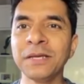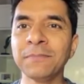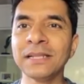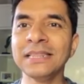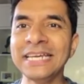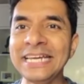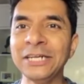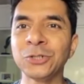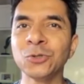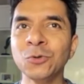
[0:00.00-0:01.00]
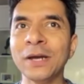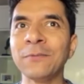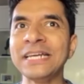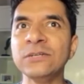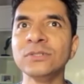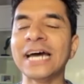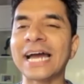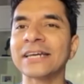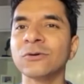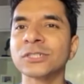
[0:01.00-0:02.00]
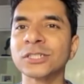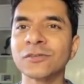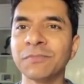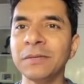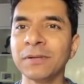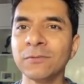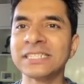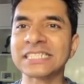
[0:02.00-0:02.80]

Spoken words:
people lean to, when we do diagnosis of people with